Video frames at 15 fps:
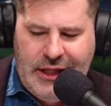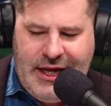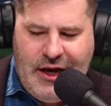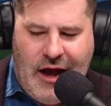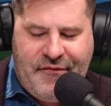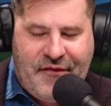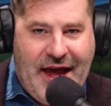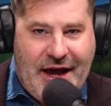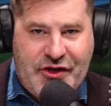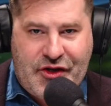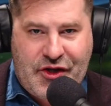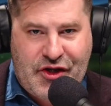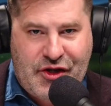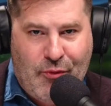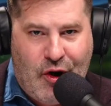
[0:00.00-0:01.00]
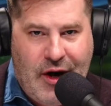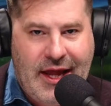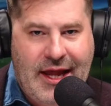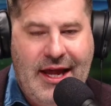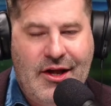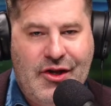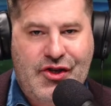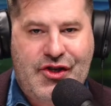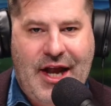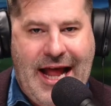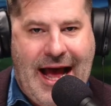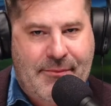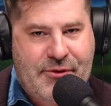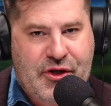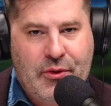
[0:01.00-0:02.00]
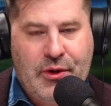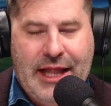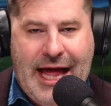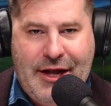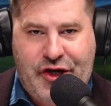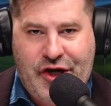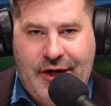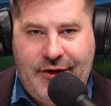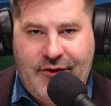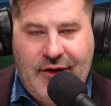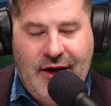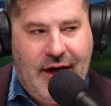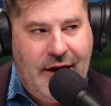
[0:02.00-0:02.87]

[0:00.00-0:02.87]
leadoff guest this morning is an absolute legend,